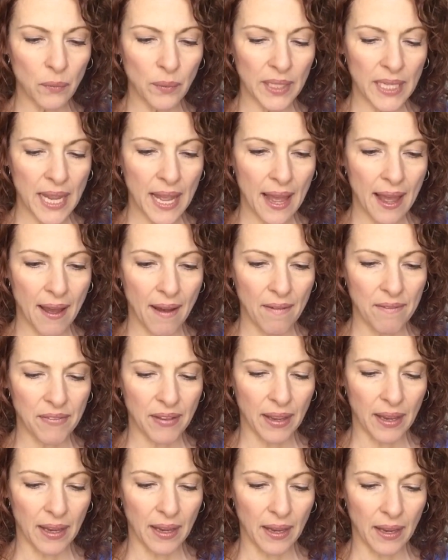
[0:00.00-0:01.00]
we have
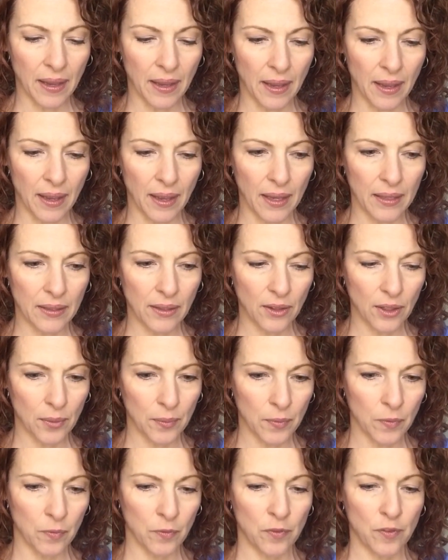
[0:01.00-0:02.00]

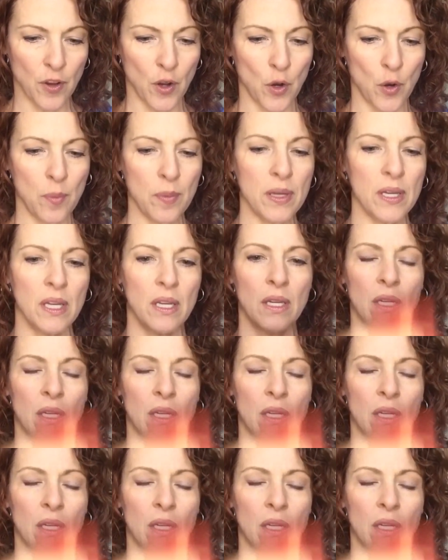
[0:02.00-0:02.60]
another foam,